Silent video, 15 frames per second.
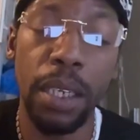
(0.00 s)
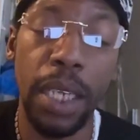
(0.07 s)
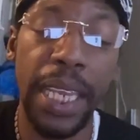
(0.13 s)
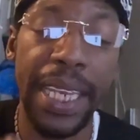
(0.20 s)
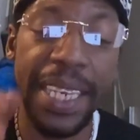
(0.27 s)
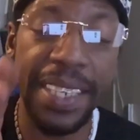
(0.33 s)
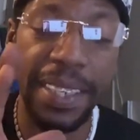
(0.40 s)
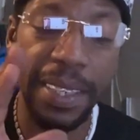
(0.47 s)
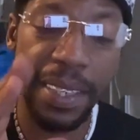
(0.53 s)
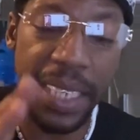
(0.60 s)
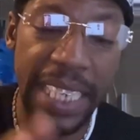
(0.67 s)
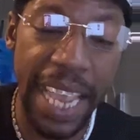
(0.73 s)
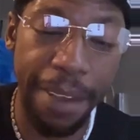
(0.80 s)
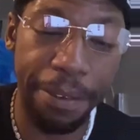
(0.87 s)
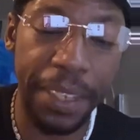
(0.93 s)
And this is
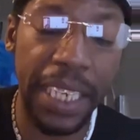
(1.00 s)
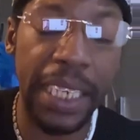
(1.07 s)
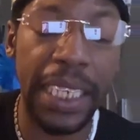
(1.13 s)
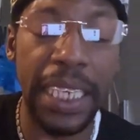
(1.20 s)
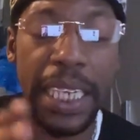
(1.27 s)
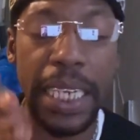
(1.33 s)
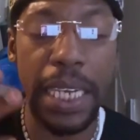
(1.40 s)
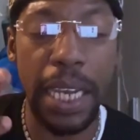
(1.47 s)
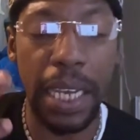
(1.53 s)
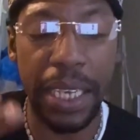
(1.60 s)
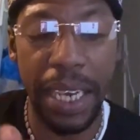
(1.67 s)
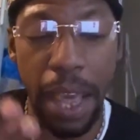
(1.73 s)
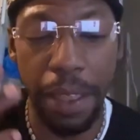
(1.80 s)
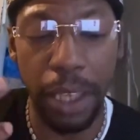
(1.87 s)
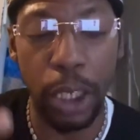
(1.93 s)
definitely
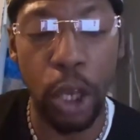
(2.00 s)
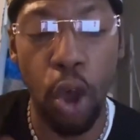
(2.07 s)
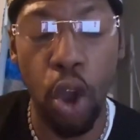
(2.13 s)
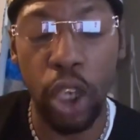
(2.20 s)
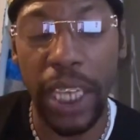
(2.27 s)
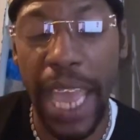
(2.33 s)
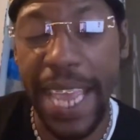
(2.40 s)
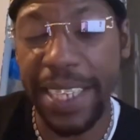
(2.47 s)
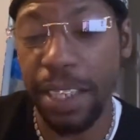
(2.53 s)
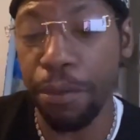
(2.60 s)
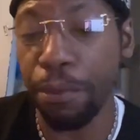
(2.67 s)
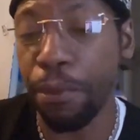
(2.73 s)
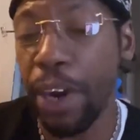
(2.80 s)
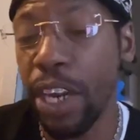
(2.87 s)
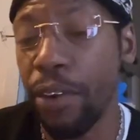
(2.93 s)
another long-lasting
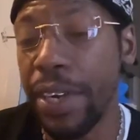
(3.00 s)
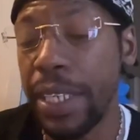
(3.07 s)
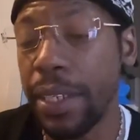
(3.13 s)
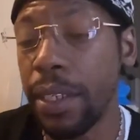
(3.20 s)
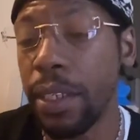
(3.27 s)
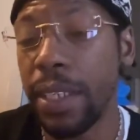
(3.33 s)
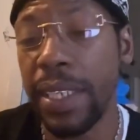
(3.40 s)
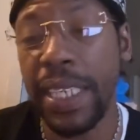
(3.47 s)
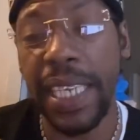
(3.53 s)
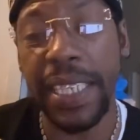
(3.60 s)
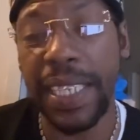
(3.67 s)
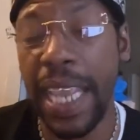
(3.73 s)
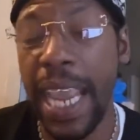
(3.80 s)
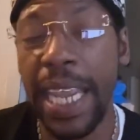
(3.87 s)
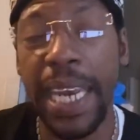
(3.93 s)
fragrance, 6
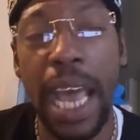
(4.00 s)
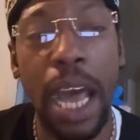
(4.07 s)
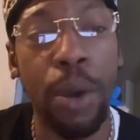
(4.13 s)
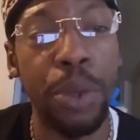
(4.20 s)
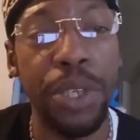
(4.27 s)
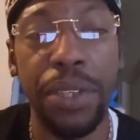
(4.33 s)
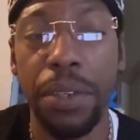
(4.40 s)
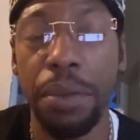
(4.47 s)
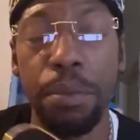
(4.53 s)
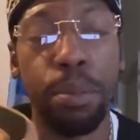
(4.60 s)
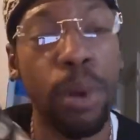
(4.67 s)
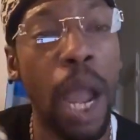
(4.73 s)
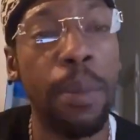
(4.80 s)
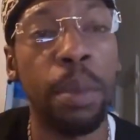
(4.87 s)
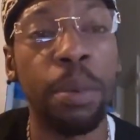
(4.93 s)
to 8 hours,
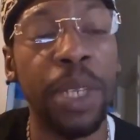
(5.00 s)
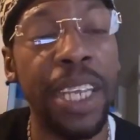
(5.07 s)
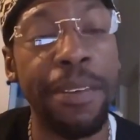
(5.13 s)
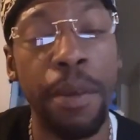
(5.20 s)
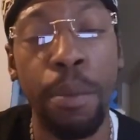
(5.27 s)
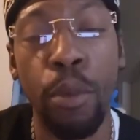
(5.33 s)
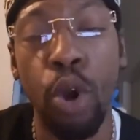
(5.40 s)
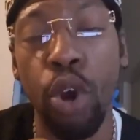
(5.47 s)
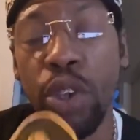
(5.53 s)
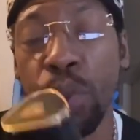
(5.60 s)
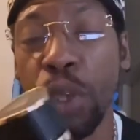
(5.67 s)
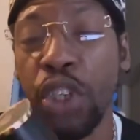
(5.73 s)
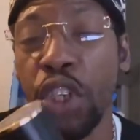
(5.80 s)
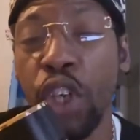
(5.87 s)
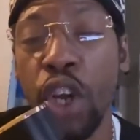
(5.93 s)
probably even more is
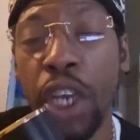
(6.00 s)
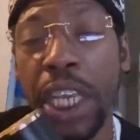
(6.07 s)
what you're gonna